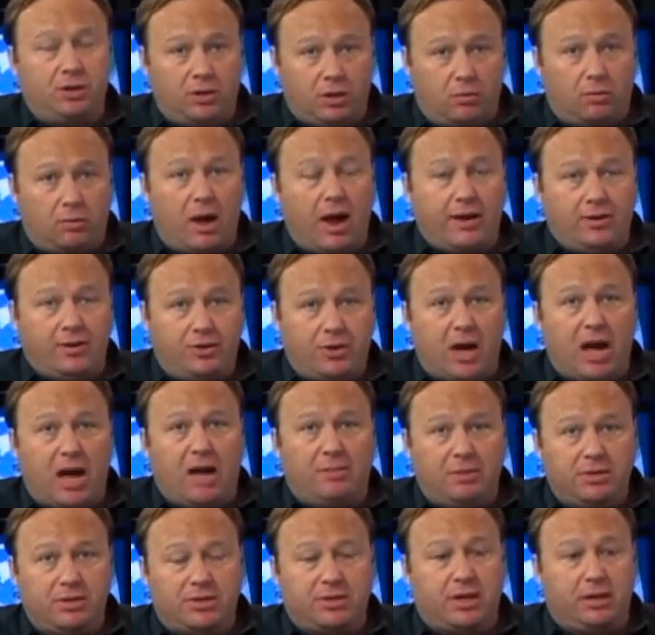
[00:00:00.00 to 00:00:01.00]
right job
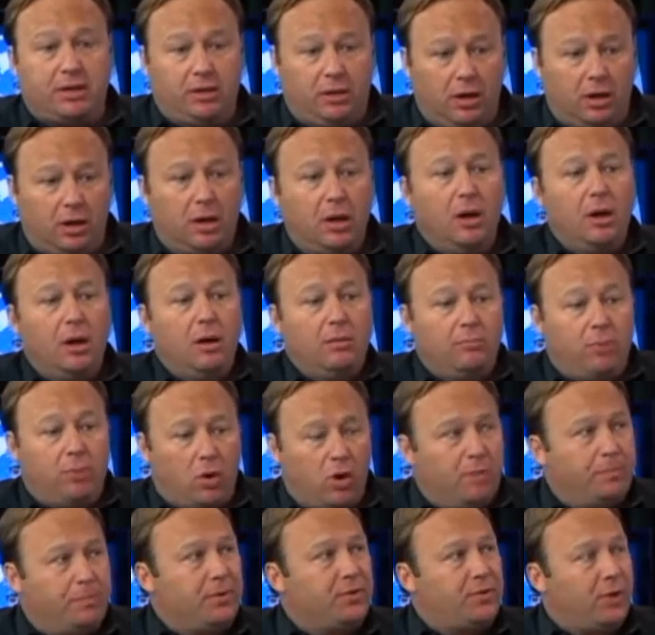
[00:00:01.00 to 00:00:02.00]
and said, look,
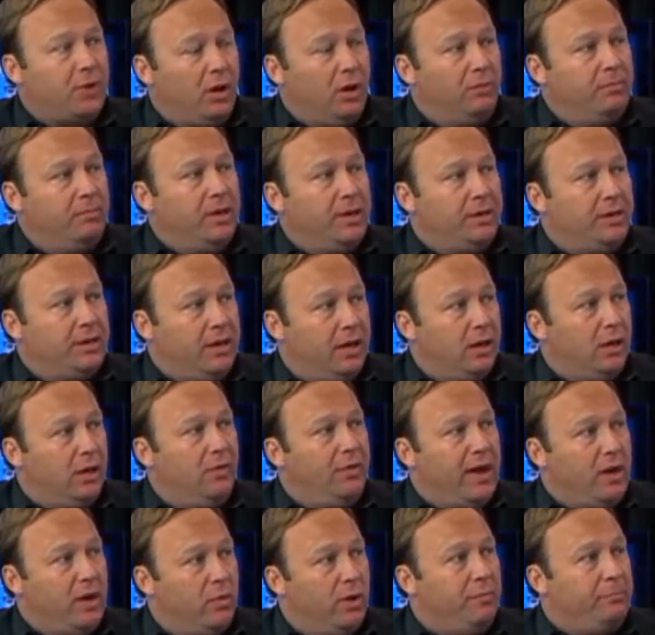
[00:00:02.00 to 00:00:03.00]
Border Patrol have been killed.
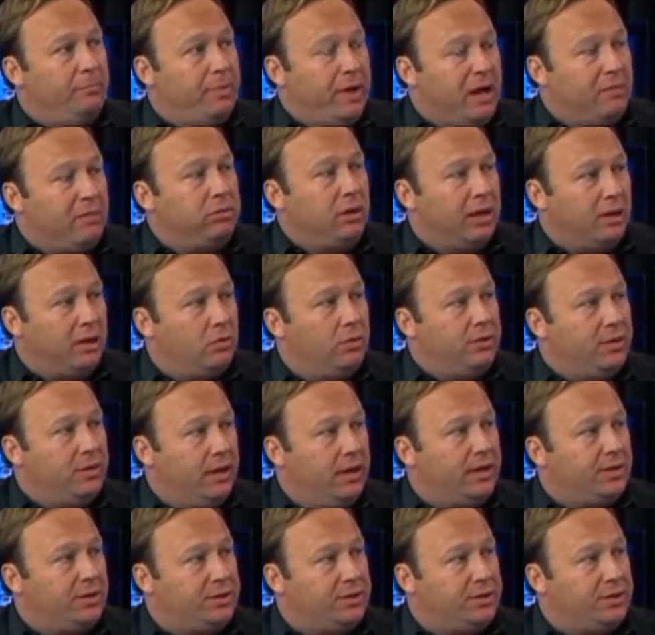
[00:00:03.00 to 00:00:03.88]
They went public with this.